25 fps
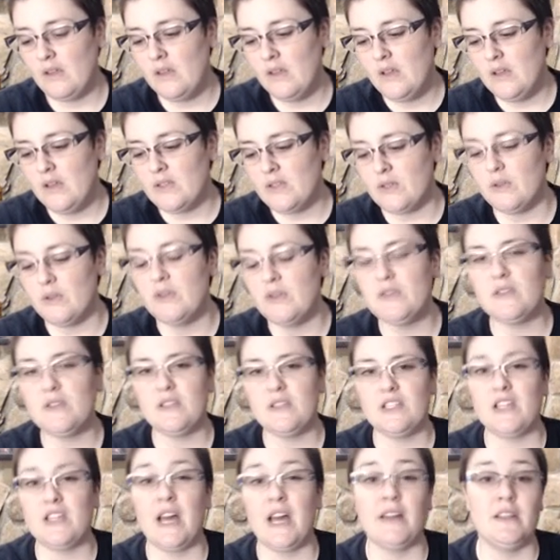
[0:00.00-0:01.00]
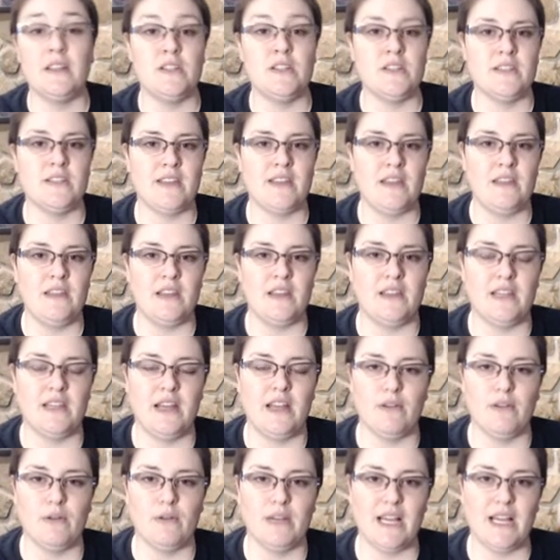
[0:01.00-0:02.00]
So those are the challenges I think that
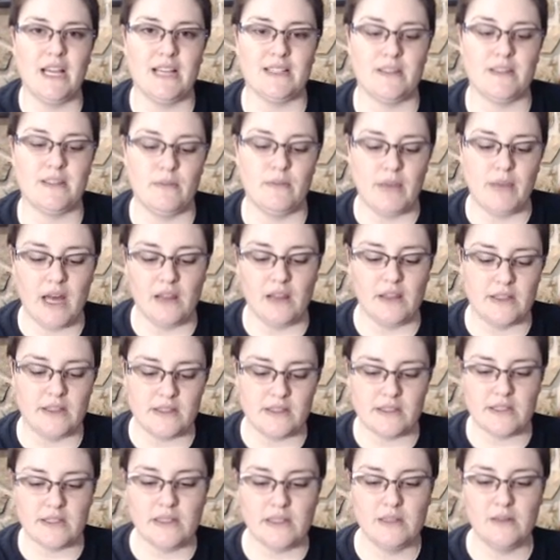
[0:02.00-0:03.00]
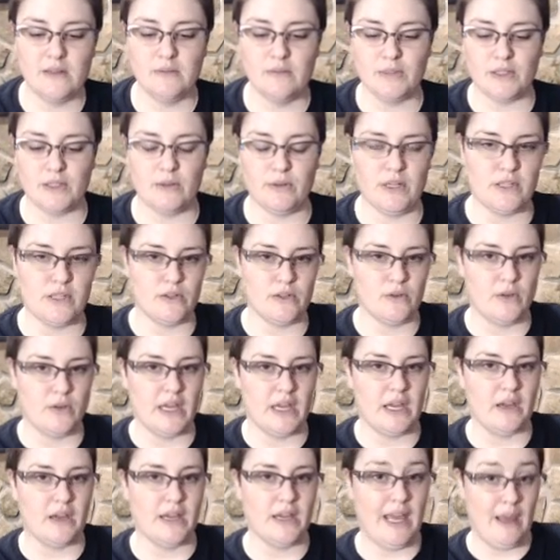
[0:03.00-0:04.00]
everyone has to balance between
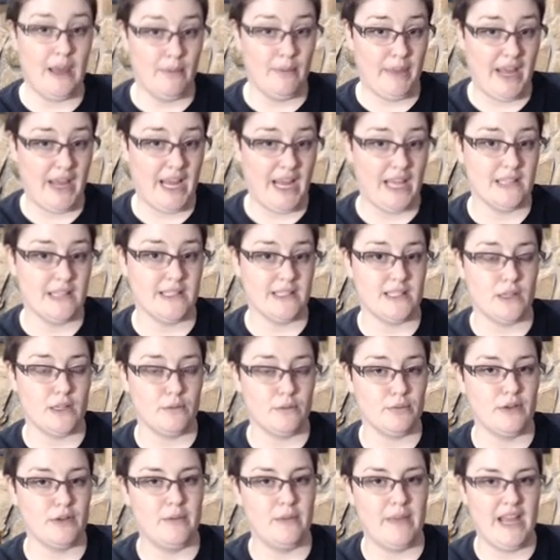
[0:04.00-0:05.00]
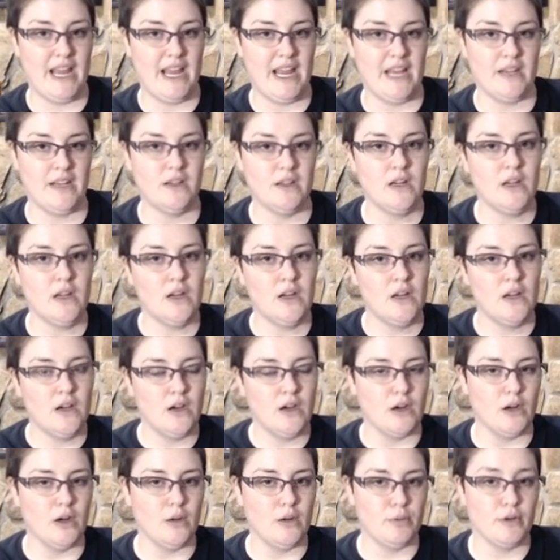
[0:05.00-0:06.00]
doing campaigns that are pre-made
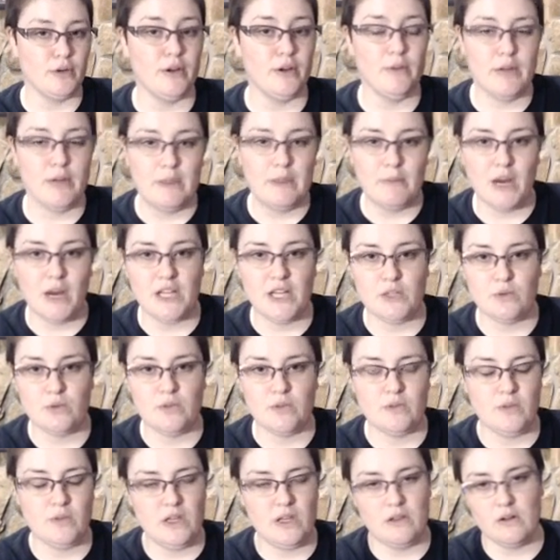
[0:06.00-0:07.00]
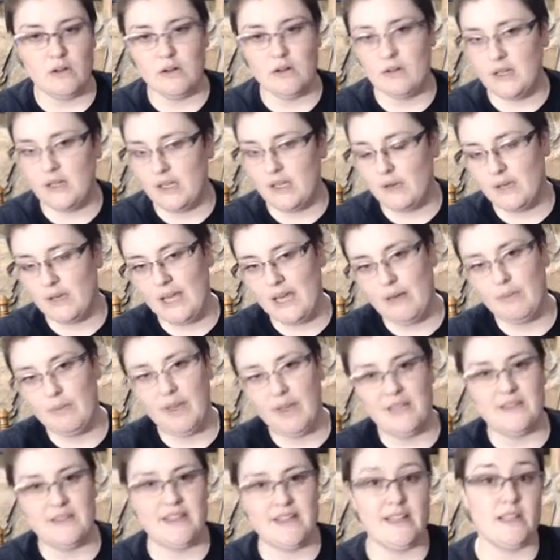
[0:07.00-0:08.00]
or pre-written modules, either,
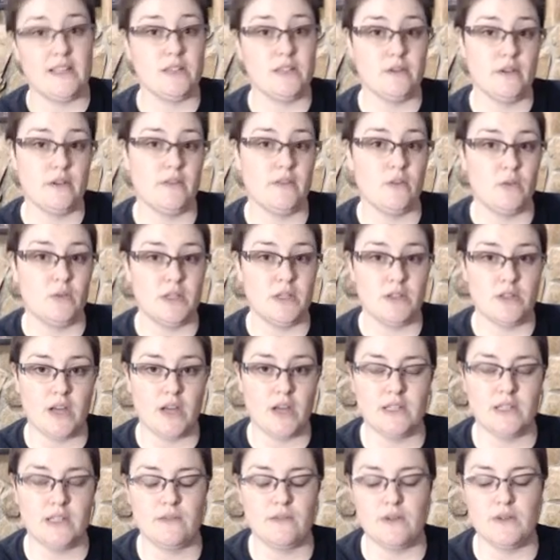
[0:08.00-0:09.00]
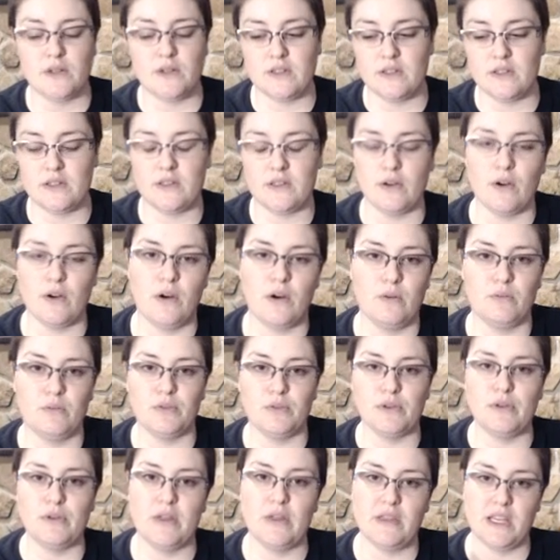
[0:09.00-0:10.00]
campaign settings or even one-shots versus your
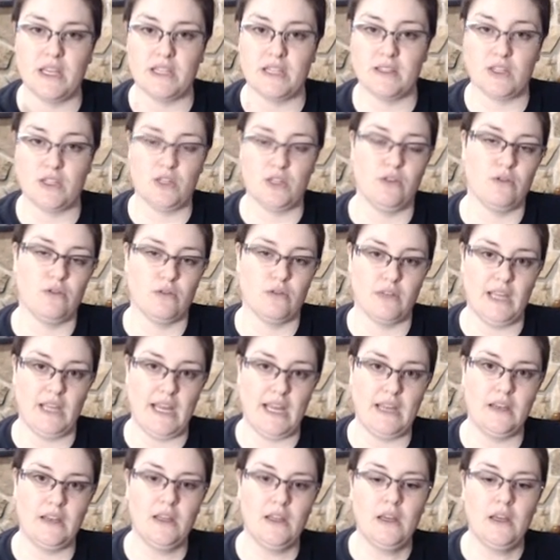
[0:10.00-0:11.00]
homebrew and things that you create.